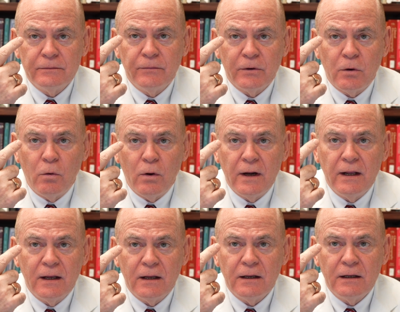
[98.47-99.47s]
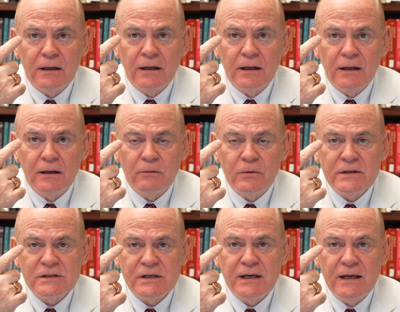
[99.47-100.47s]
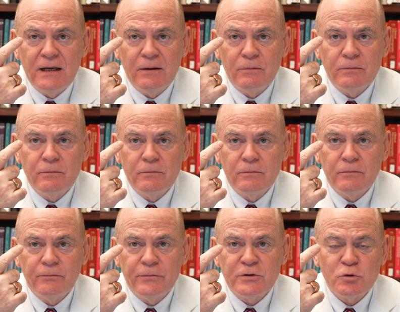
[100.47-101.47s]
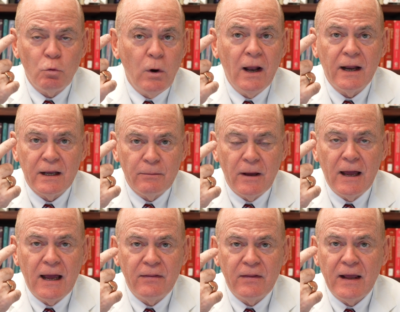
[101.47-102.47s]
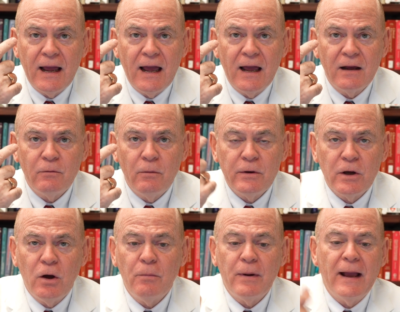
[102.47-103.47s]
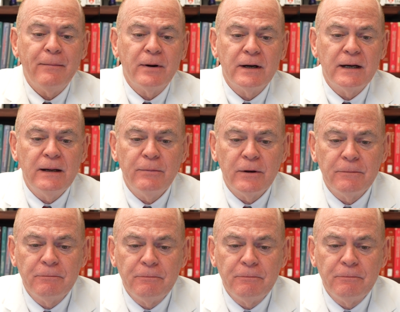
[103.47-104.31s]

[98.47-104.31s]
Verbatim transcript: the cornea and we see swelling behind the eye, what we call papilledema.